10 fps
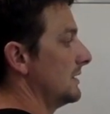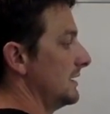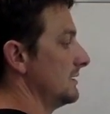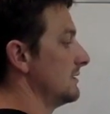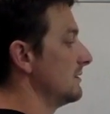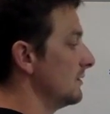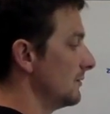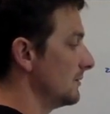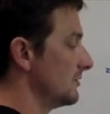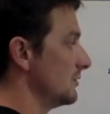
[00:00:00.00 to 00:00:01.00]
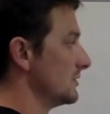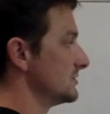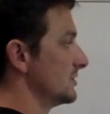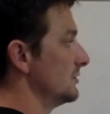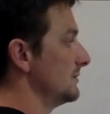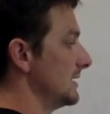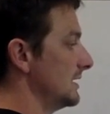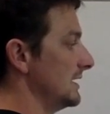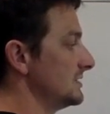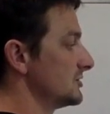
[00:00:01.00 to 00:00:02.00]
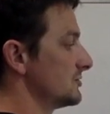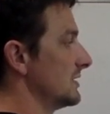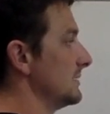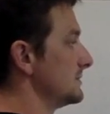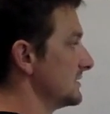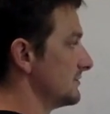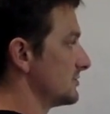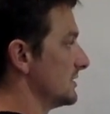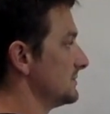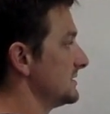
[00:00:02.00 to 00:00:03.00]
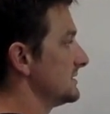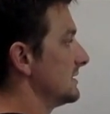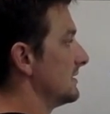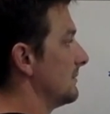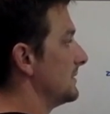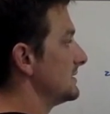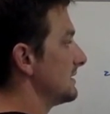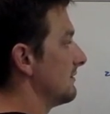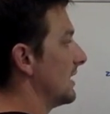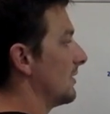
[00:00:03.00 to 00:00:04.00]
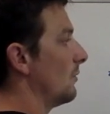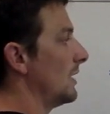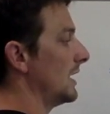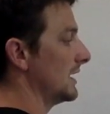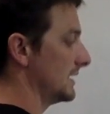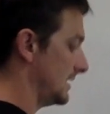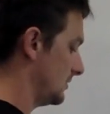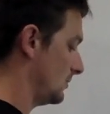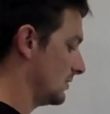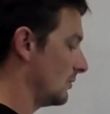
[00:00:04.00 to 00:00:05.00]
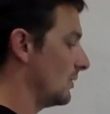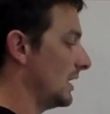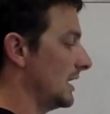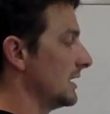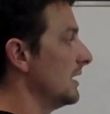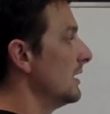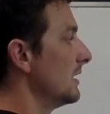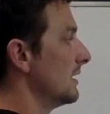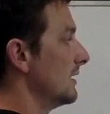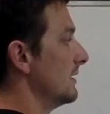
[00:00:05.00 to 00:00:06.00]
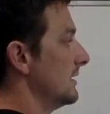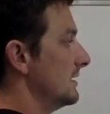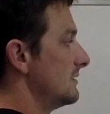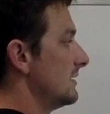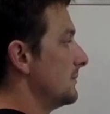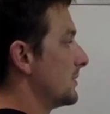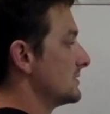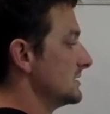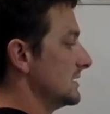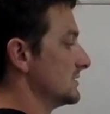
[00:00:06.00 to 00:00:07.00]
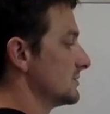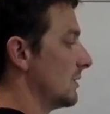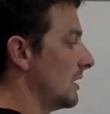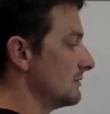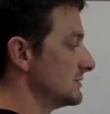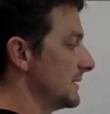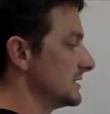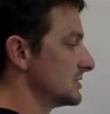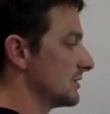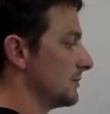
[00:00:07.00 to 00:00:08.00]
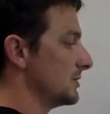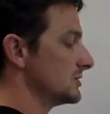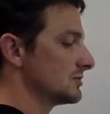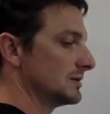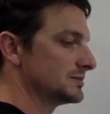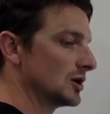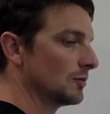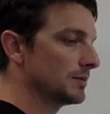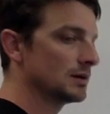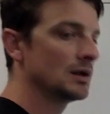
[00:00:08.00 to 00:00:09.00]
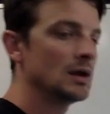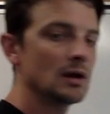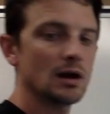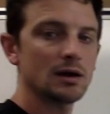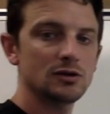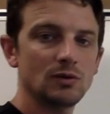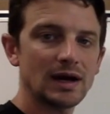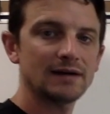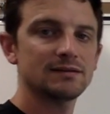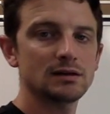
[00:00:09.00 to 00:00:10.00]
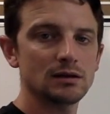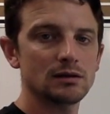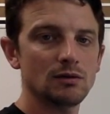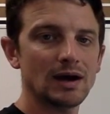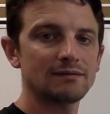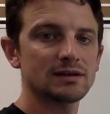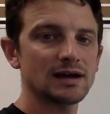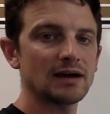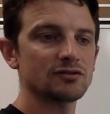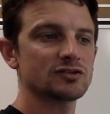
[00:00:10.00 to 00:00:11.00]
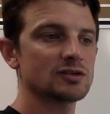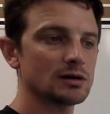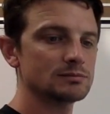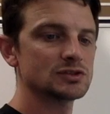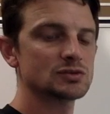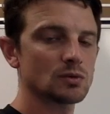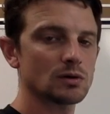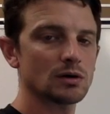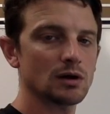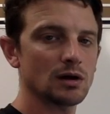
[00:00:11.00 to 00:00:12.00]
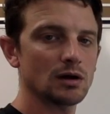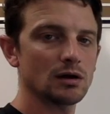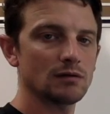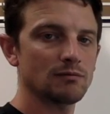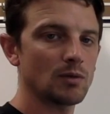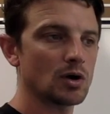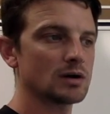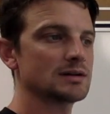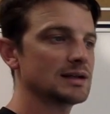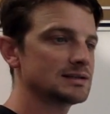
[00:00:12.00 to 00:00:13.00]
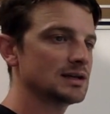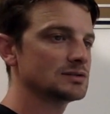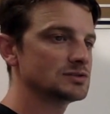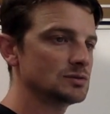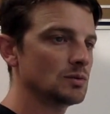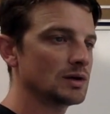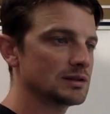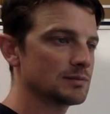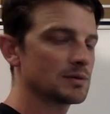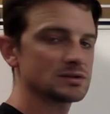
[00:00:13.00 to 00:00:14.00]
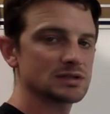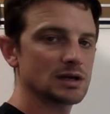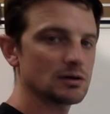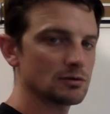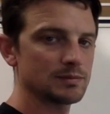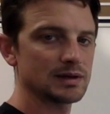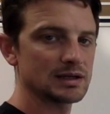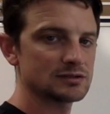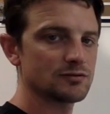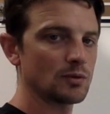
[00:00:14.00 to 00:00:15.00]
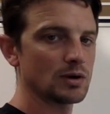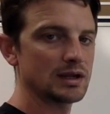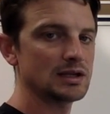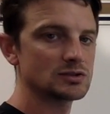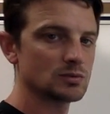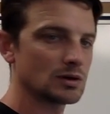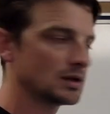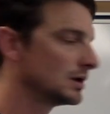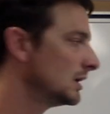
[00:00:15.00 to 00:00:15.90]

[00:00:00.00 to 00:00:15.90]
it to assume that it's trips. If trips is there, that means I've got a Y, and I don't want a Y in 10 personnel. So I always make sure to put trips open. You have to have some sort of mark that tells you what the personnel grouping is for each one.